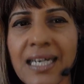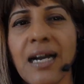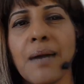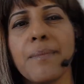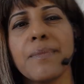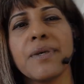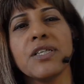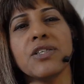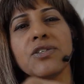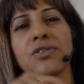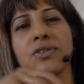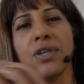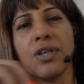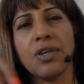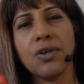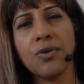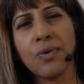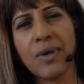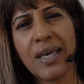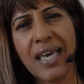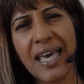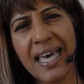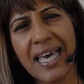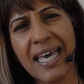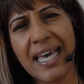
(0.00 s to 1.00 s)
coming to the
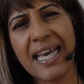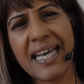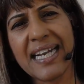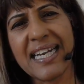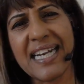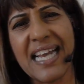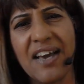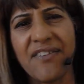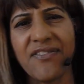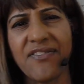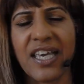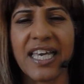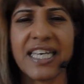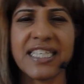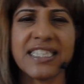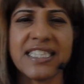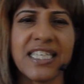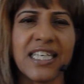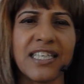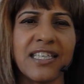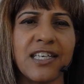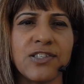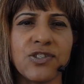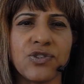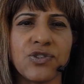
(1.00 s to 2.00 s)
UK,
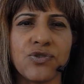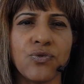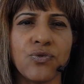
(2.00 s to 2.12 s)
navigating these two